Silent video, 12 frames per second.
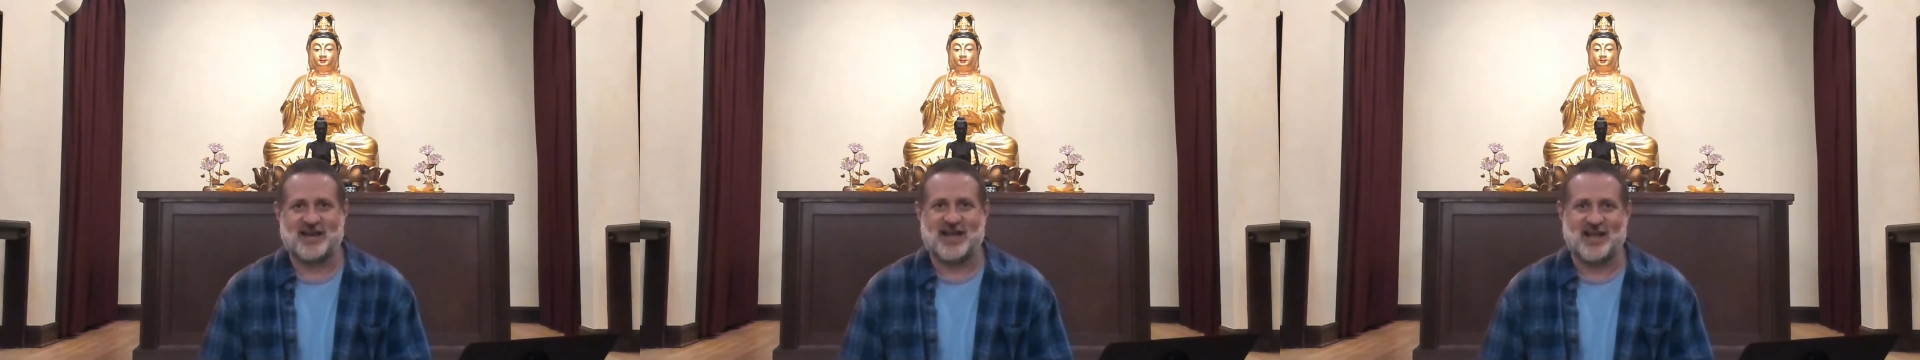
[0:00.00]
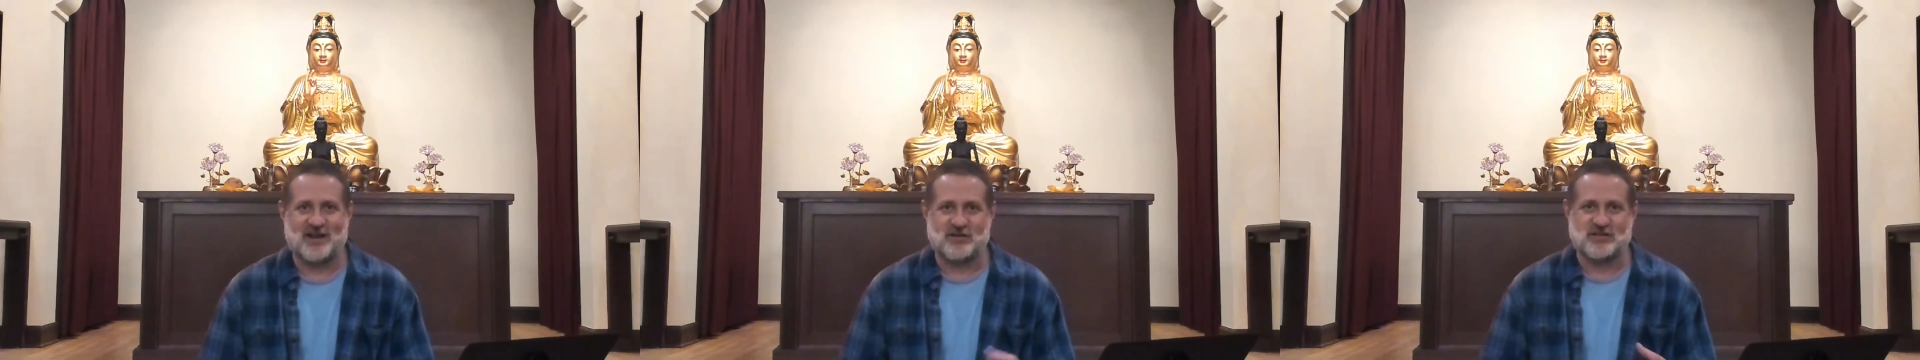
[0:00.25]
and
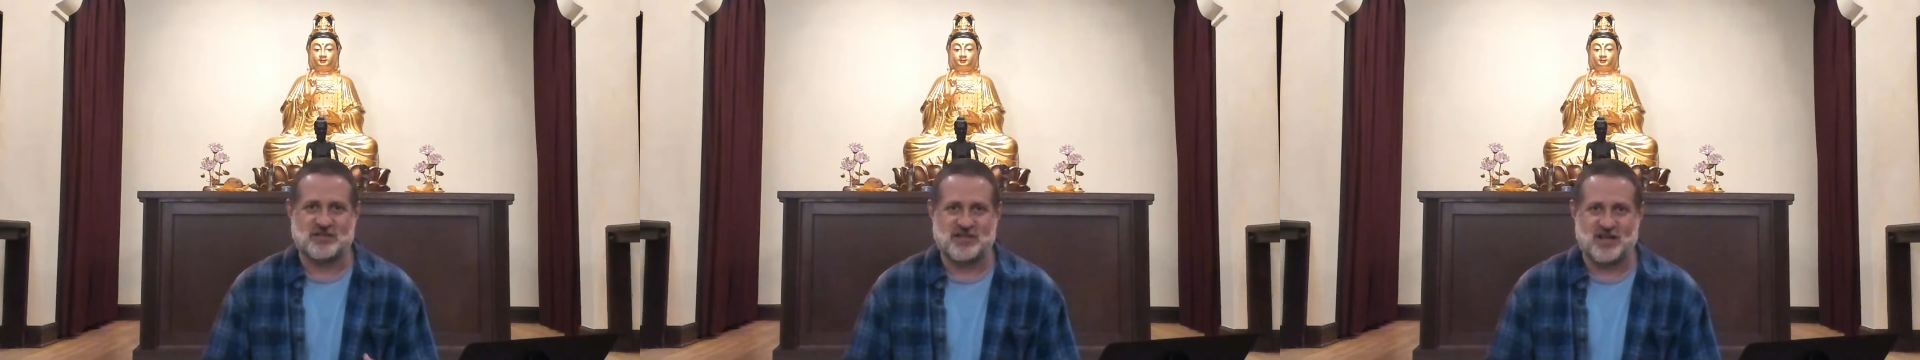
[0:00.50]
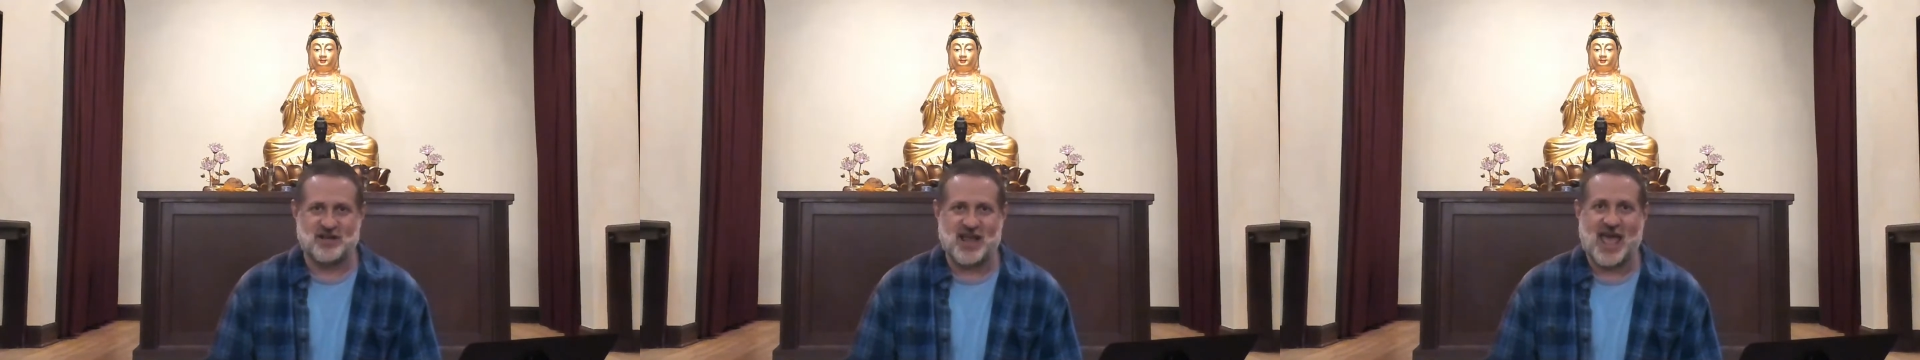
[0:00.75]
I
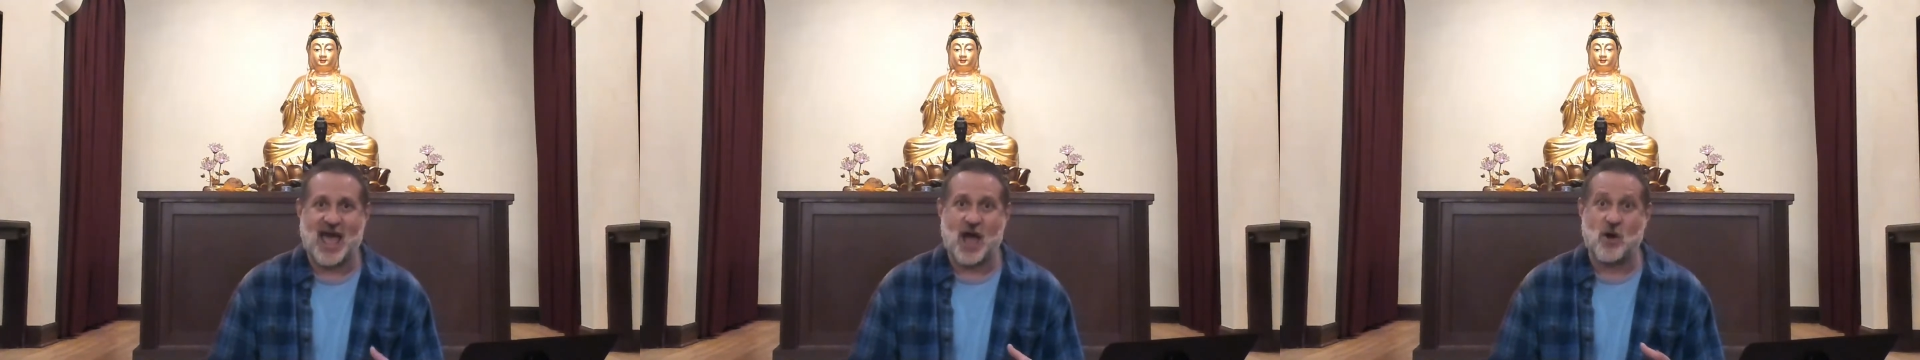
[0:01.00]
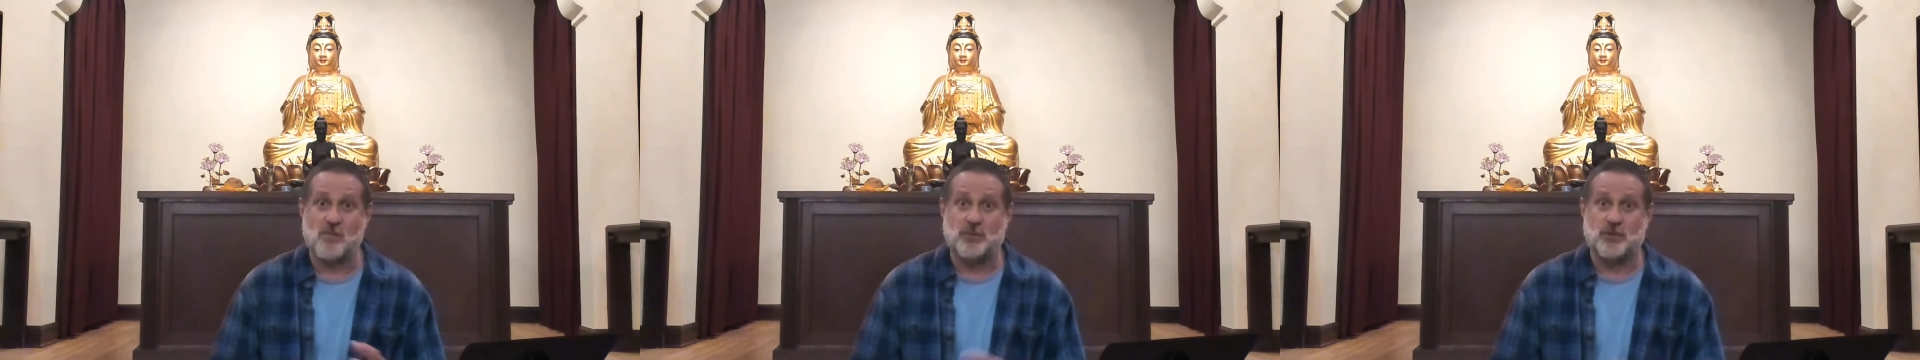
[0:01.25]
understood
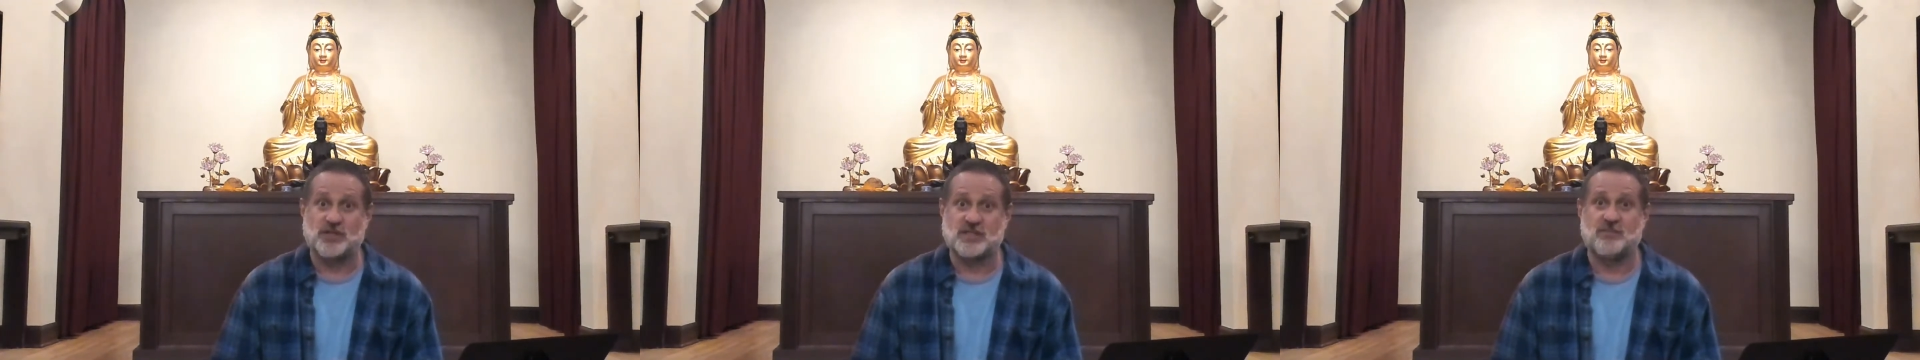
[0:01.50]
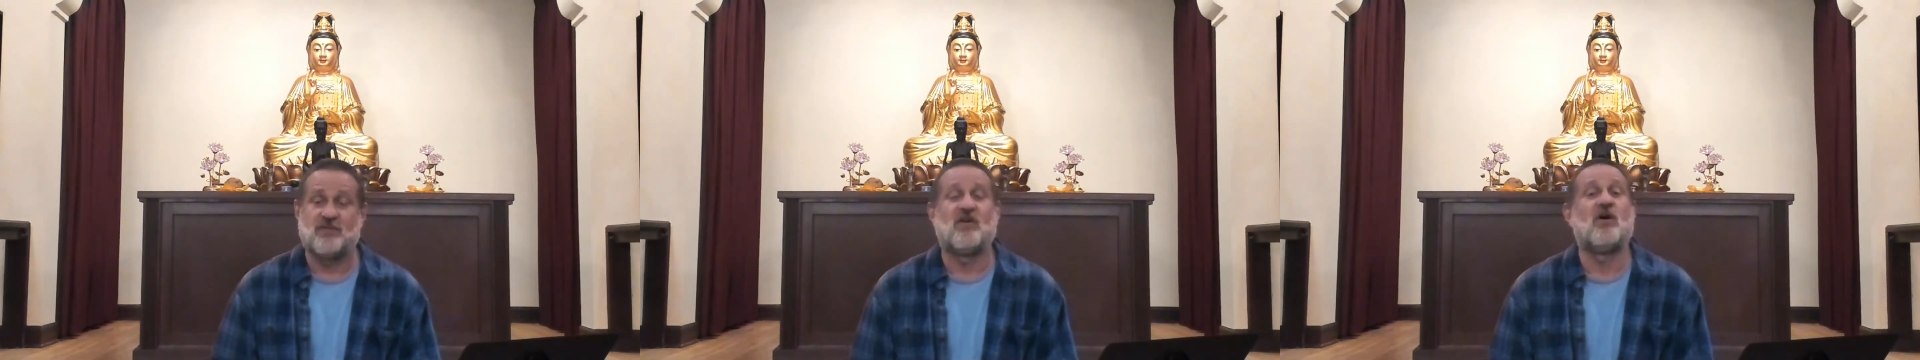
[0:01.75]
how
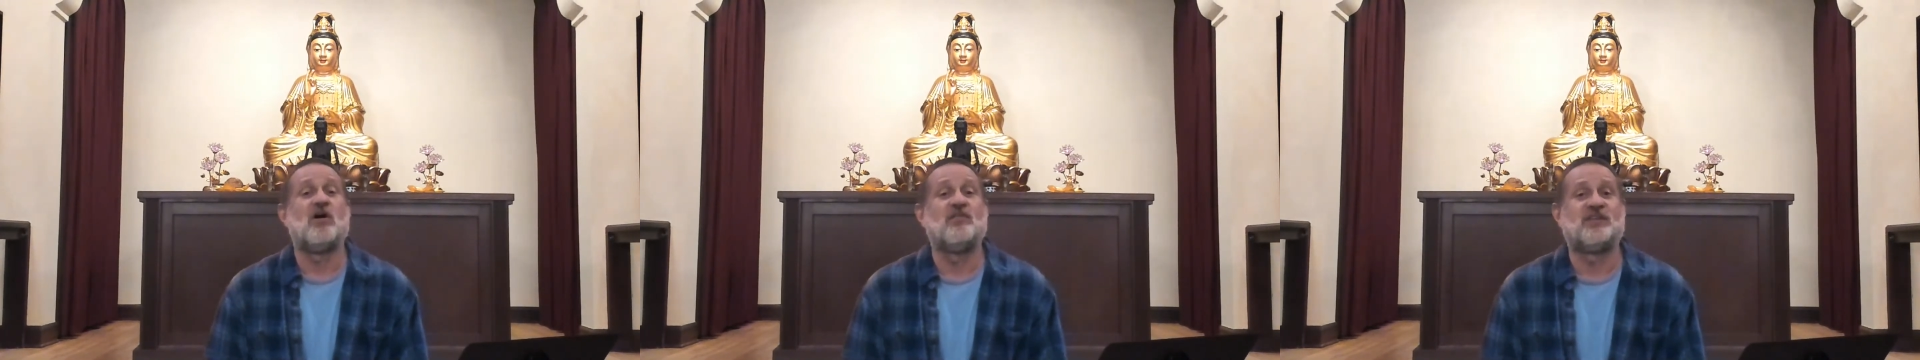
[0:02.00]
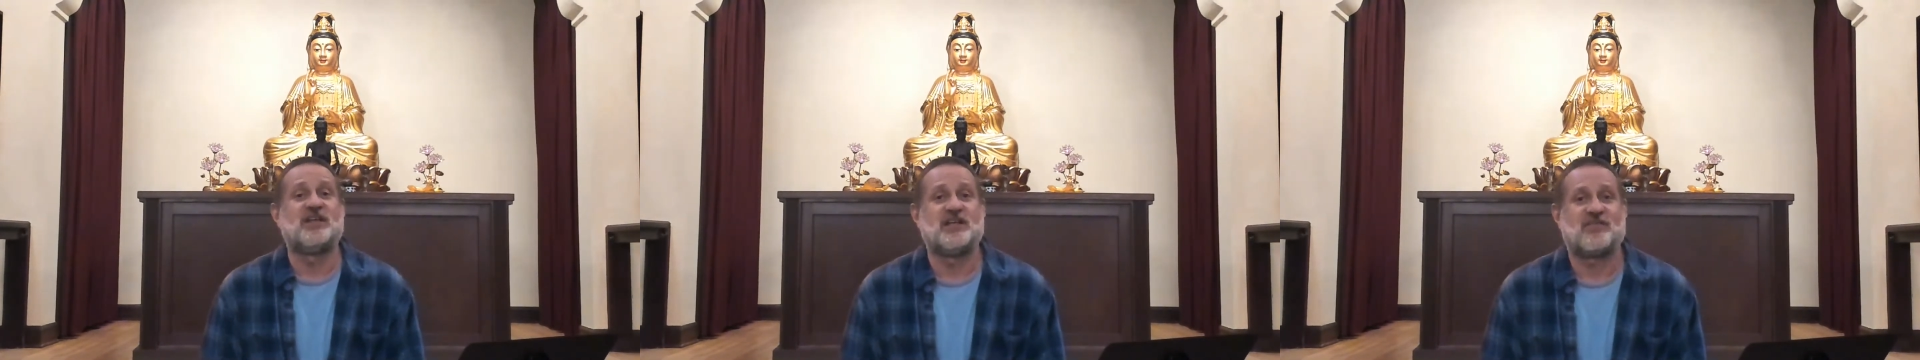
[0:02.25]
Buddhism
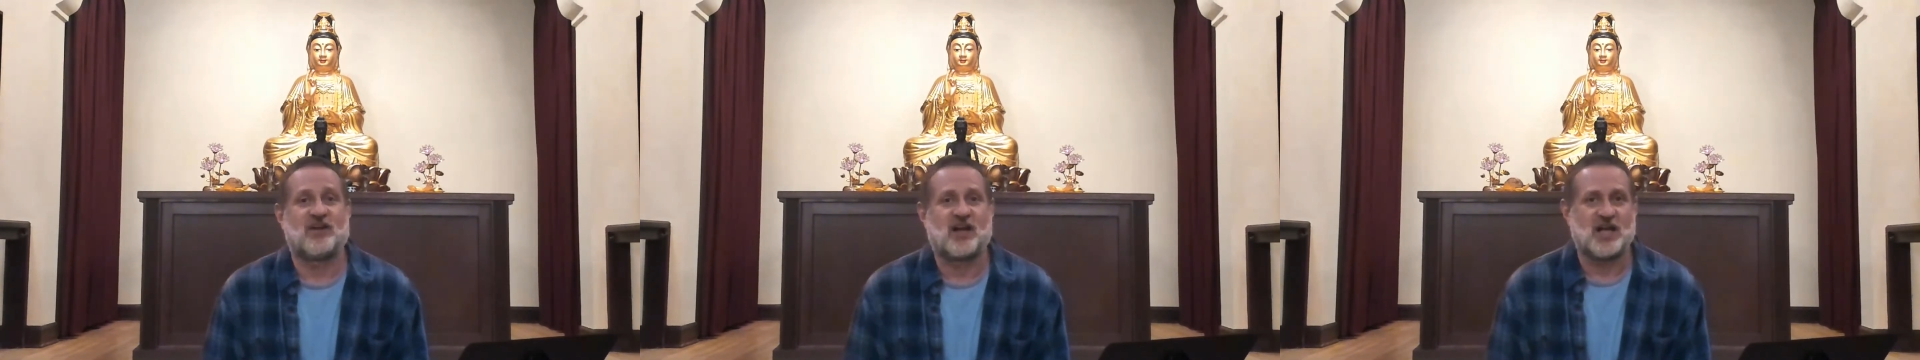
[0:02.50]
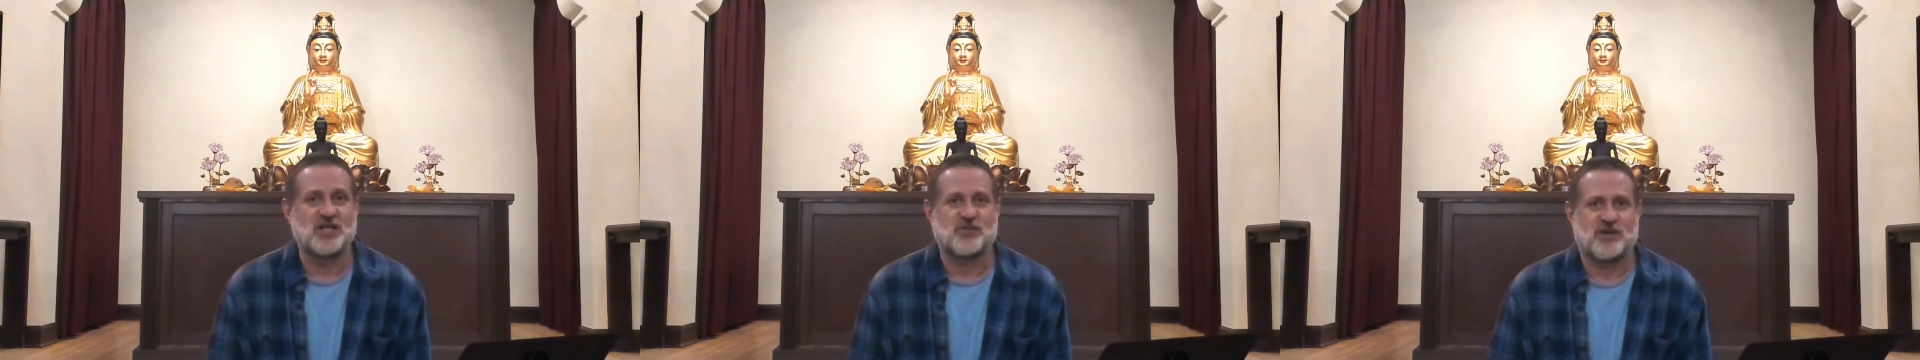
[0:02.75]
evolved in different
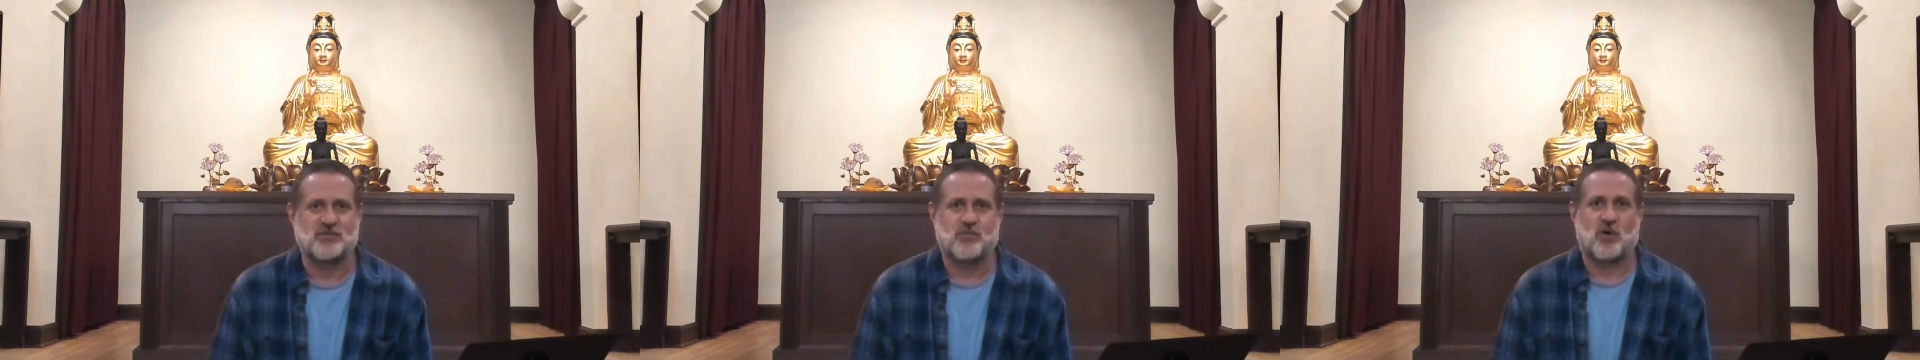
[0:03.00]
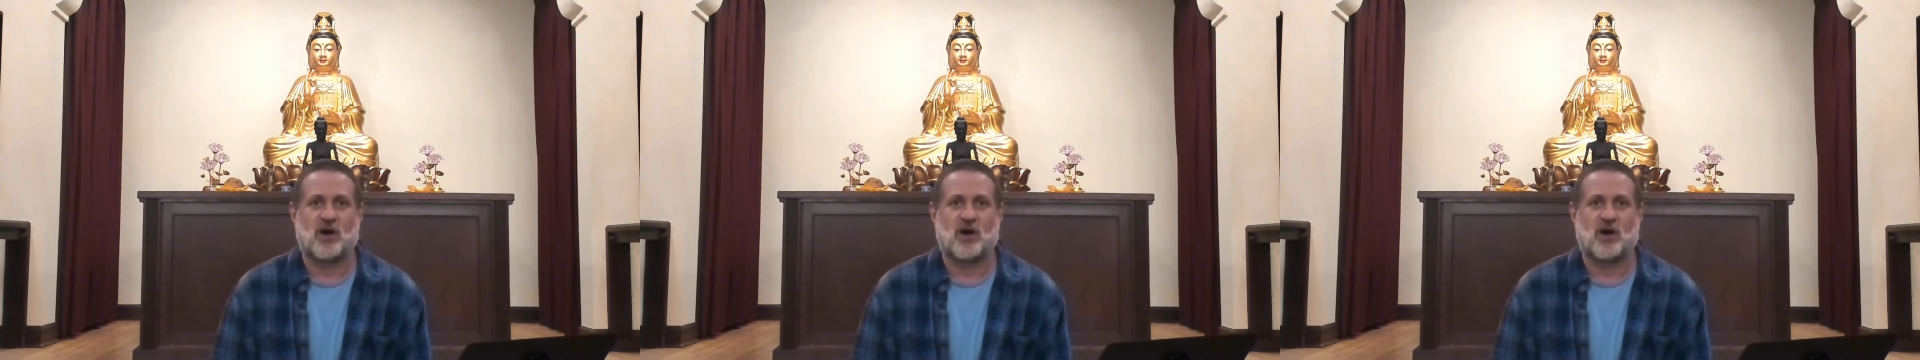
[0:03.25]
countries,